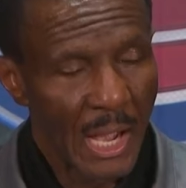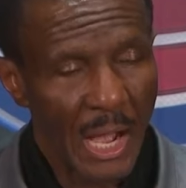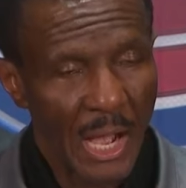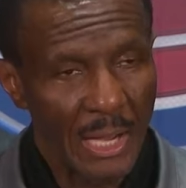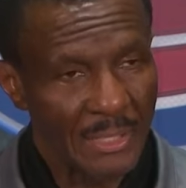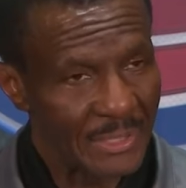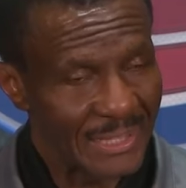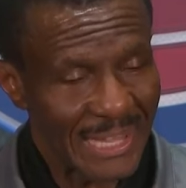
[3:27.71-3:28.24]

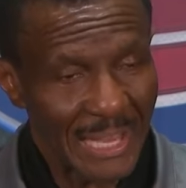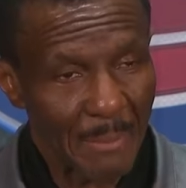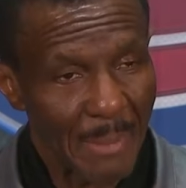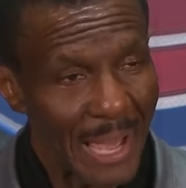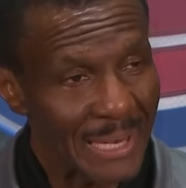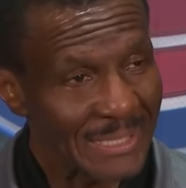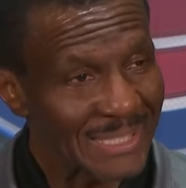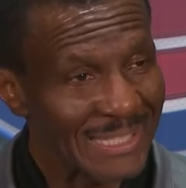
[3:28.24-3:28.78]
The thing
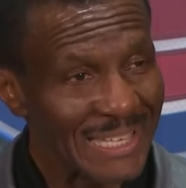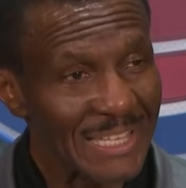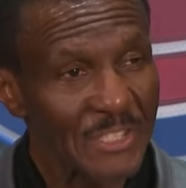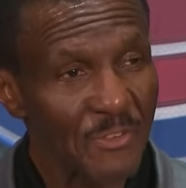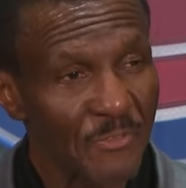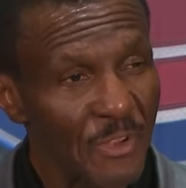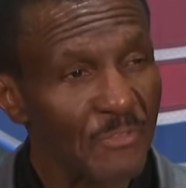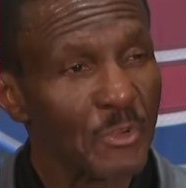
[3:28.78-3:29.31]
about it,
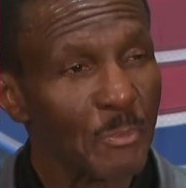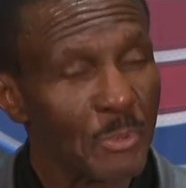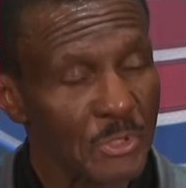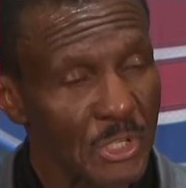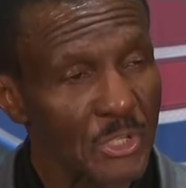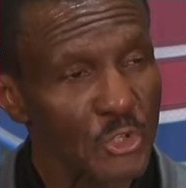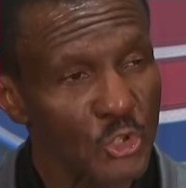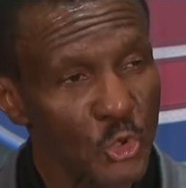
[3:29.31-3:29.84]
Sadiq's a
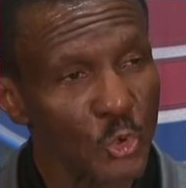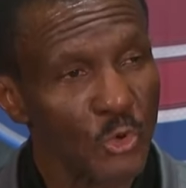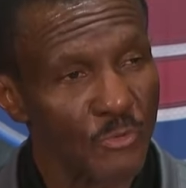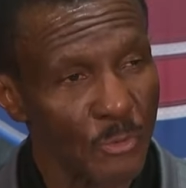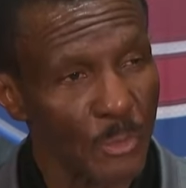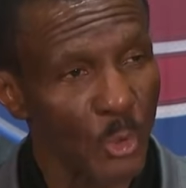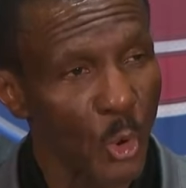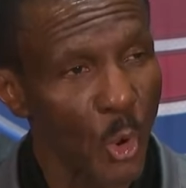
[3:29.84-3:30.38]
50% shooter
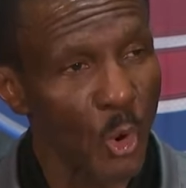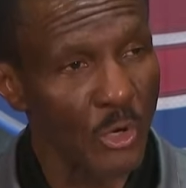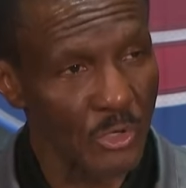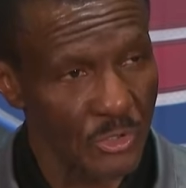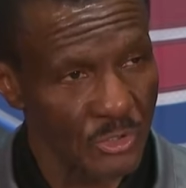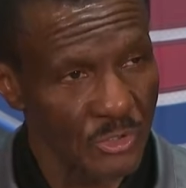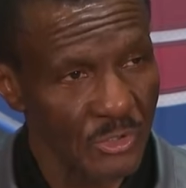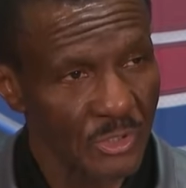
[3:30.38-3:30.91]
from the
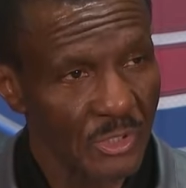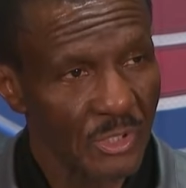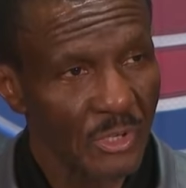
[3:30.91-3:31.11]
corners.